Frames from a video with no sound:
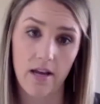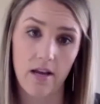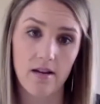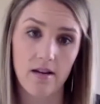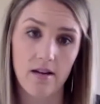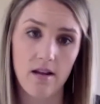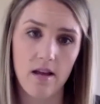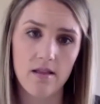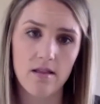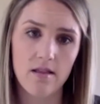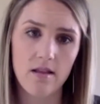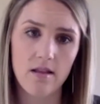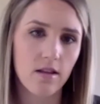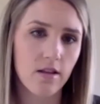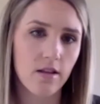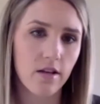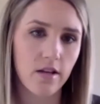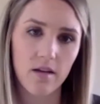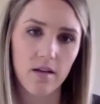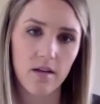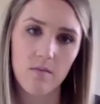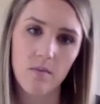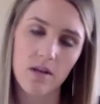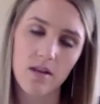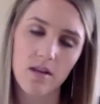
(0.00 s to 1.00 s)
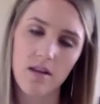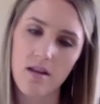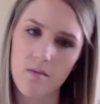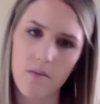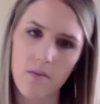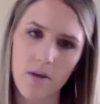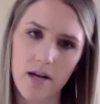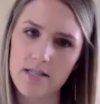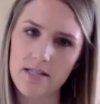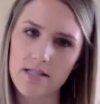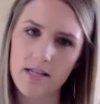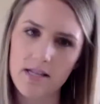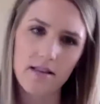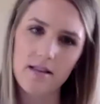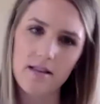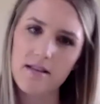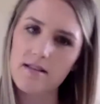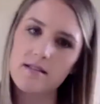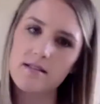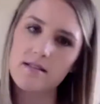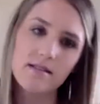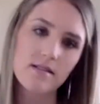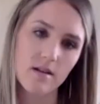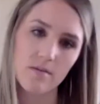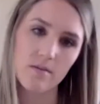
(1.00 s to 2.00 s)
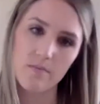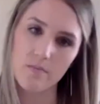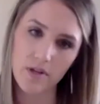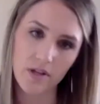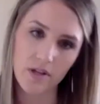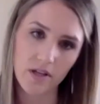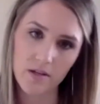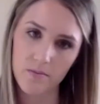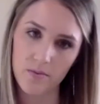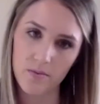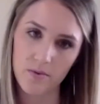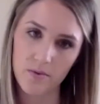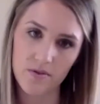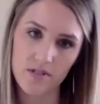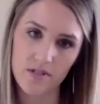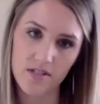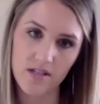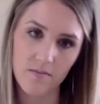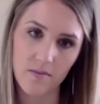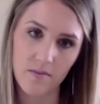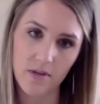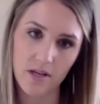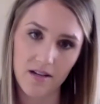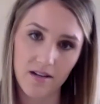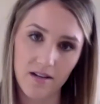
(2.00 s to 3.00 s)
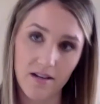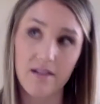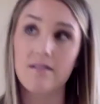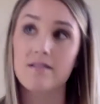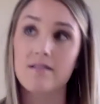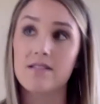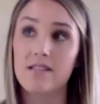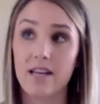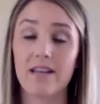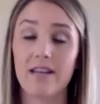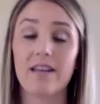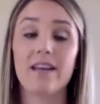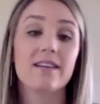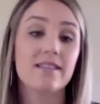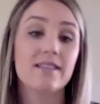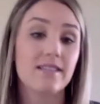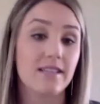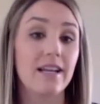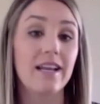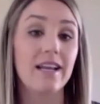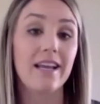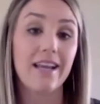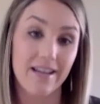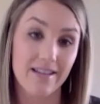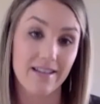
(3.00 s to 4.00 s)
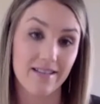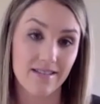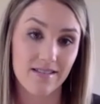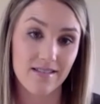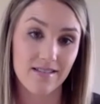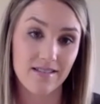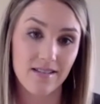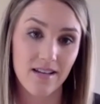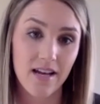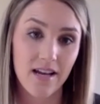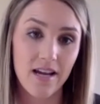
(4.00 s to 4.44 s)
And they look at me and they might say, "This isn't applicable to me." And I say, "Yes, it is.